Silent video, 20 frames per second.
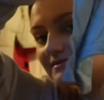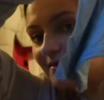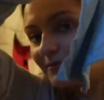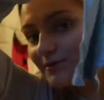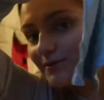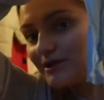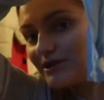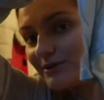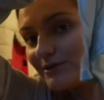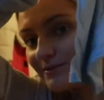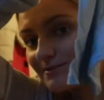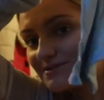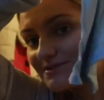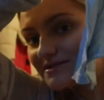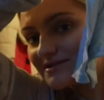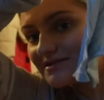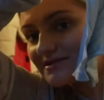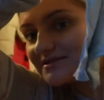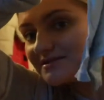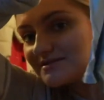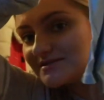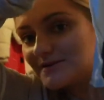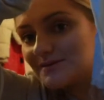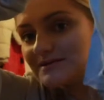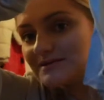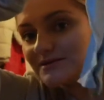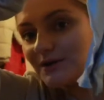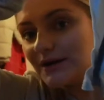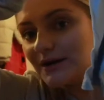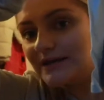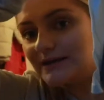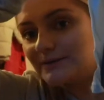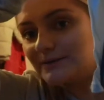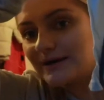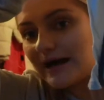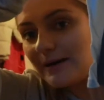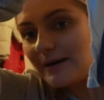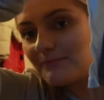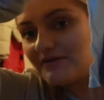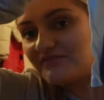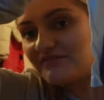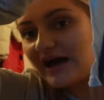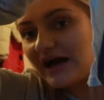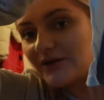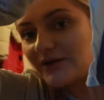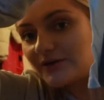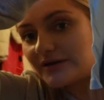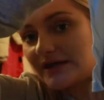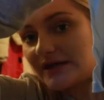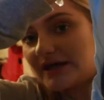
so cute. So it's got a little camper van on